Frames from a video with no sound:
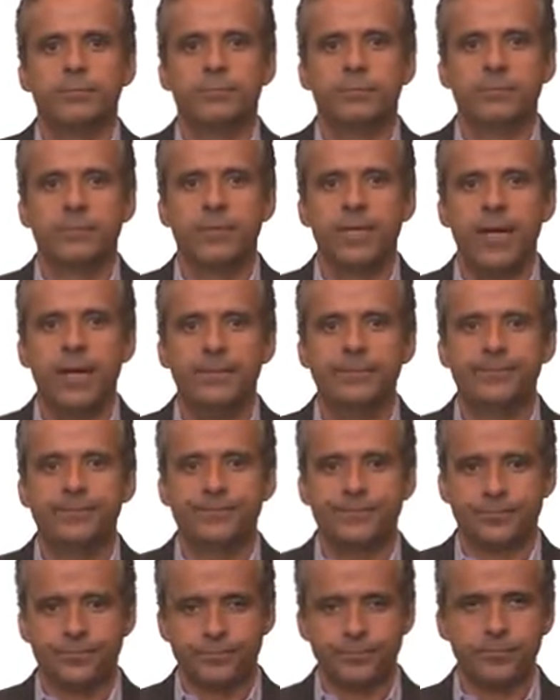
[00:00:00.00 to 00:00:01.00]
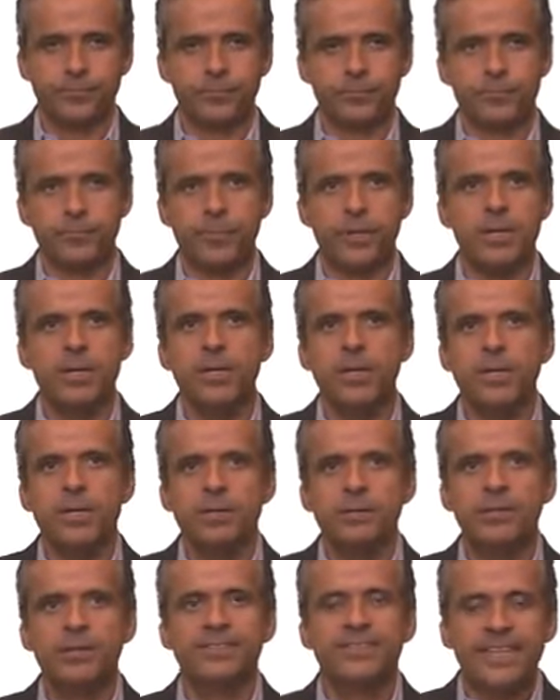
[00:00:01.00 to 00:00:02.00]
Okay?
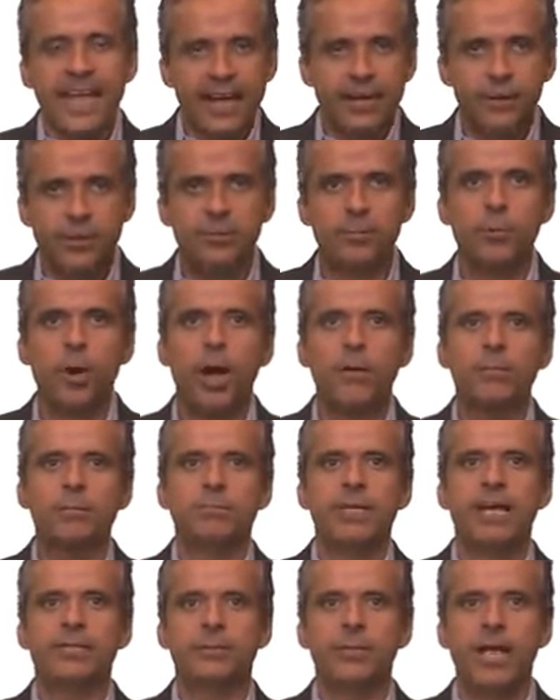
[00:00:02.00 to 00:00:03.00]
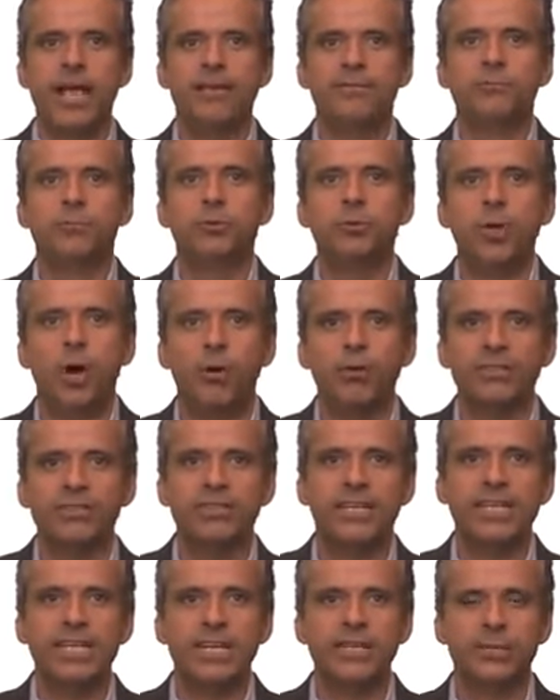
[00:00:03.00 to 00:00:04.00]
The second problem that you have to know is
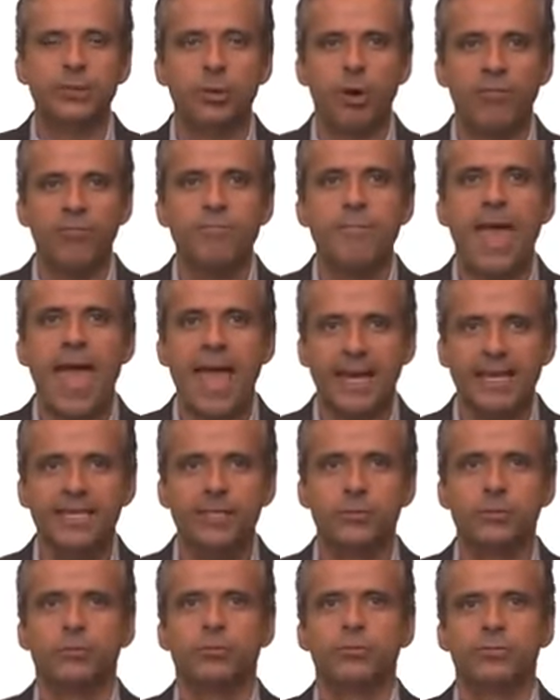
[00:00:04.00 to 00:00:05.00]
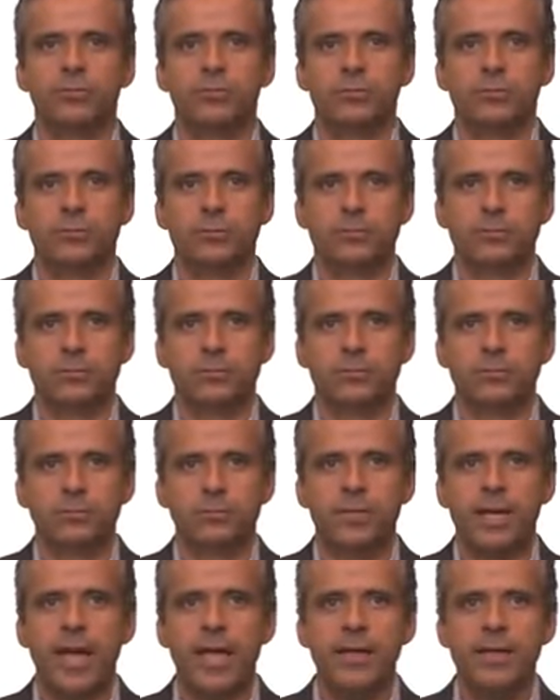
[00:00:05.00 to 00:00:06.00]
an issue of magnitudes.
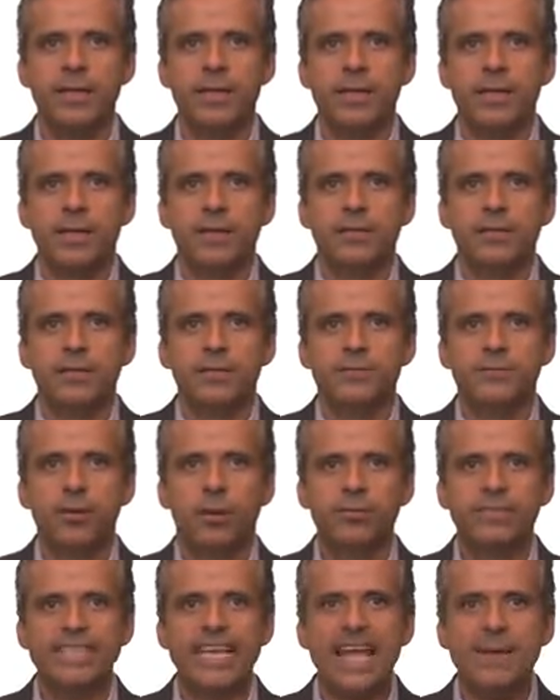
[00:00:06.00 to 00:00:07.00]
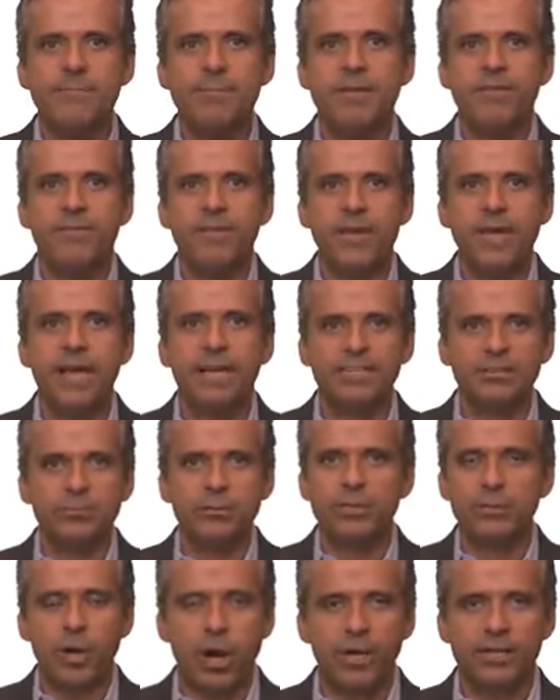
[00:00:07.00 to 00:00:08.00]
Okay? So the NPV, as we
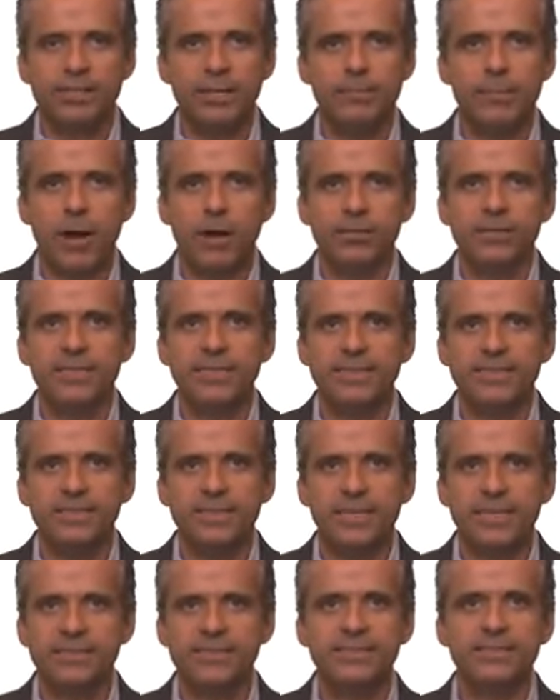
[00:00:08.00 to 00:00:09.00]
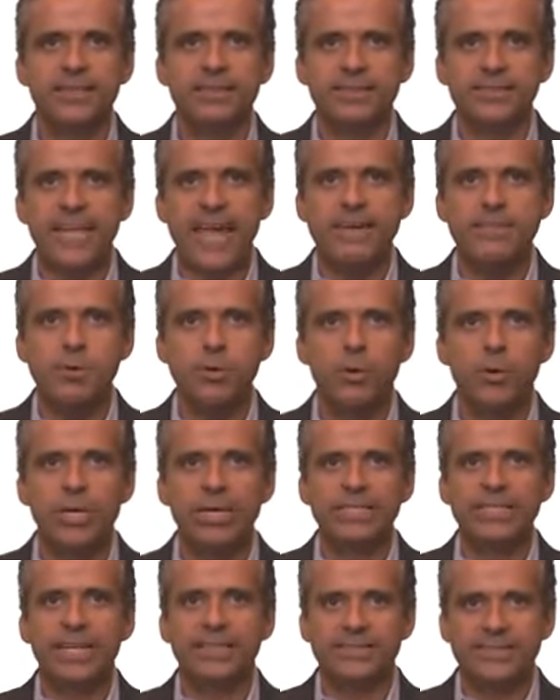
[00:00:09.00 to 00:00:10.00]
talked about, is in the same
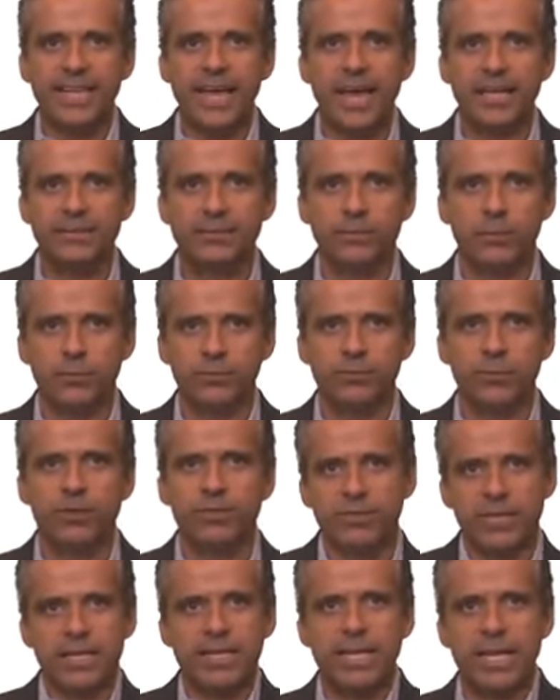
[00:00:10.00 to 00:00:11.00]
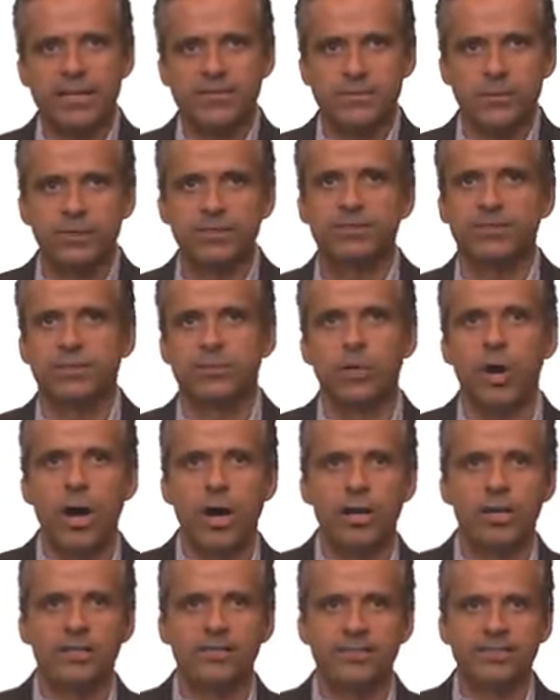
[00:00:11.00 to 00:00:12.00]
unit as cash flow. So if the cash flow is in
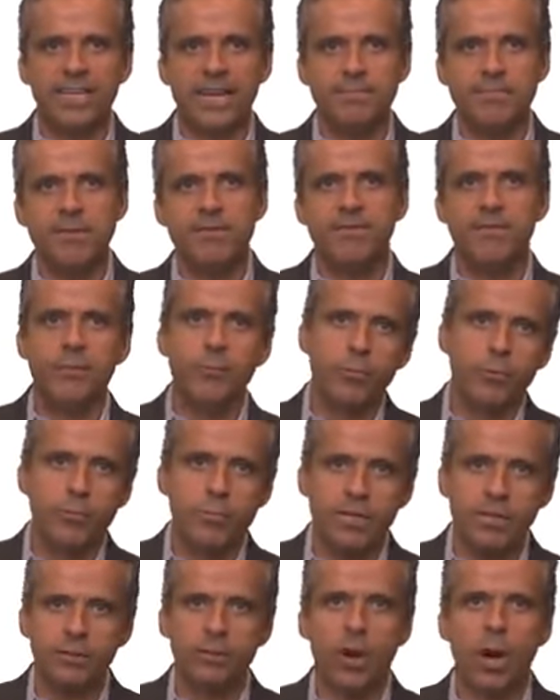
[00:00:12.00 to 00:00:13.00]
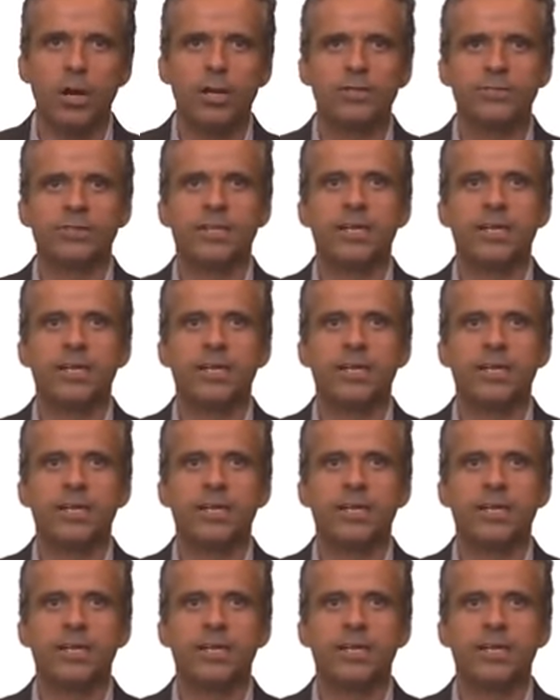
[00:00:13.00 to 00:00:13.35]
dollars, the NPV will be in dollars.